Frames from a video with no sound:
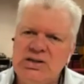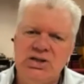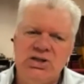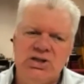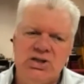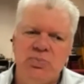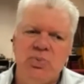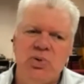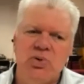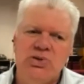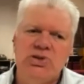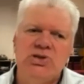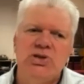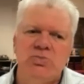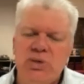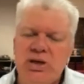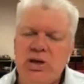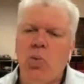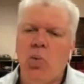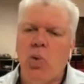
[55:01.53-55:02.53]
is supposed to
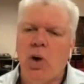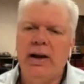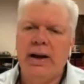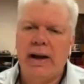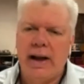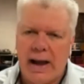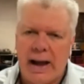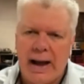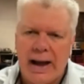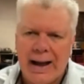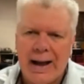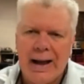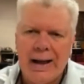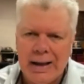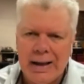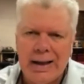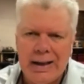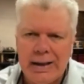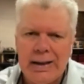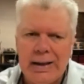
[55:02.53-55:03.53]
be what
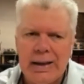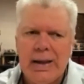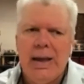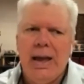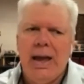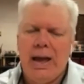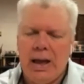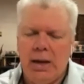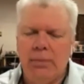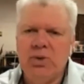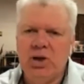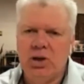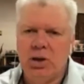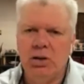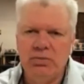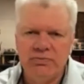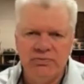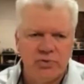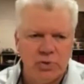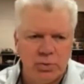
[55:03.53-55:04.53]
I am
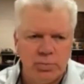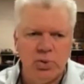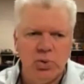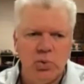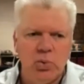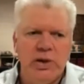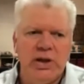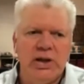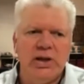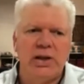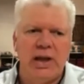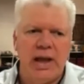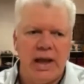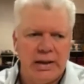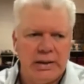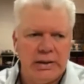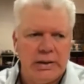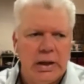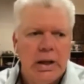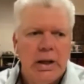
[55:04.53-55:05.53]
comfortable with.
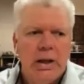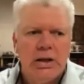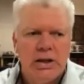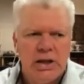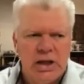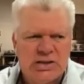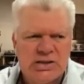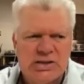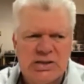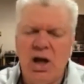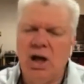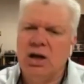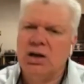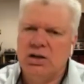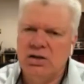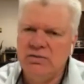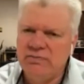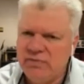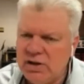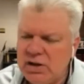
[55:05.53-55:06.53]
And it's not
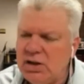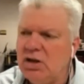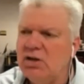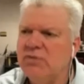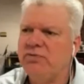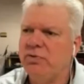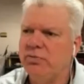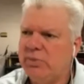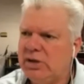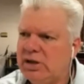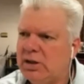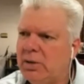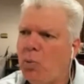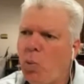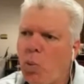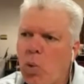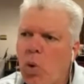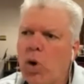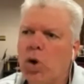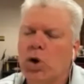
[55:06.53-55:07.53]
convenient for me to
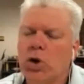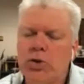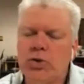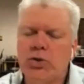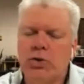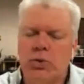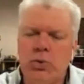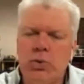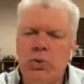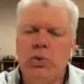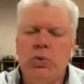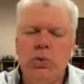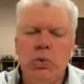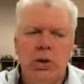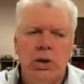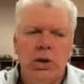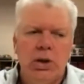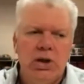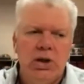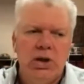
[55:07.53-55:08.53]
work through
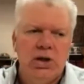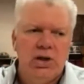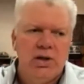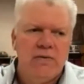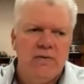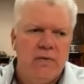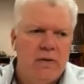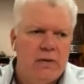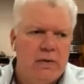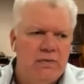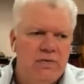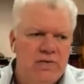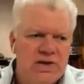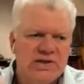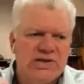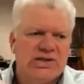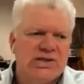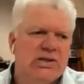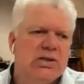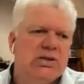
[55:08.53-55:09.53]

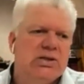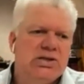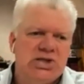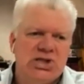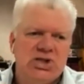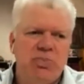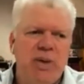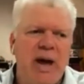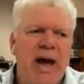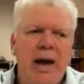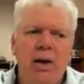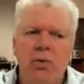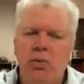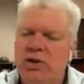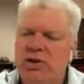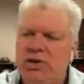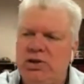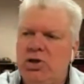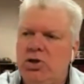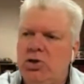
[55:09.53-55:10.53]
this spat
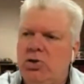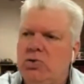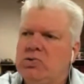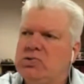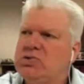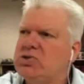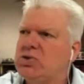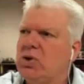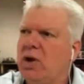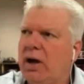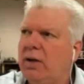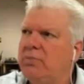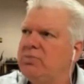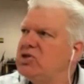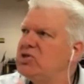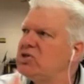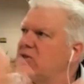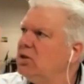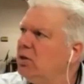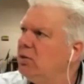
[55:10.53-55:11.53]
with you. So I'm
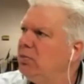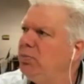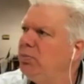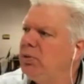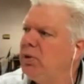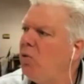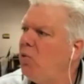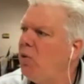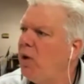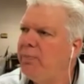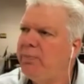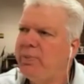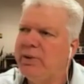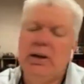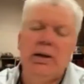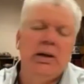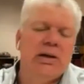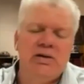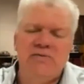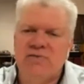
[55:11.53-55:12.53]
just going to blow up
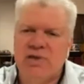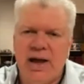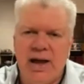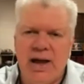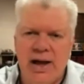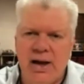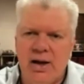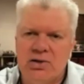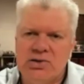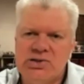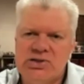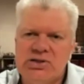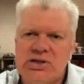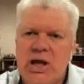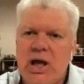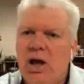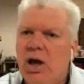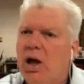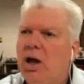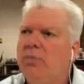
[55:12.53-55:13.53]
and leave the house.
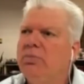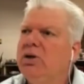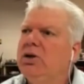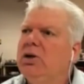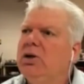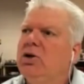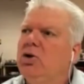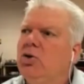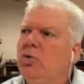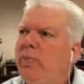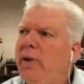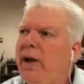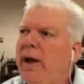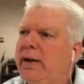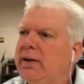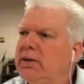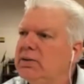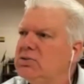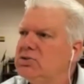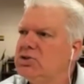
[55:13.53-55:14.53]
I'm going to go
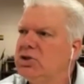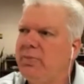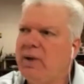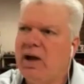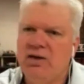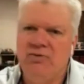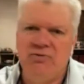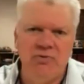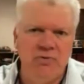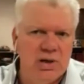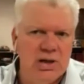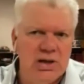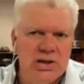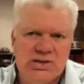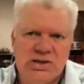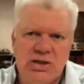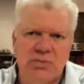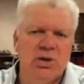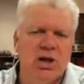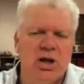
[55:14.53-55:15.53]
back to my
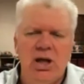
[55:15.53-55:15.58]
friends. I'm,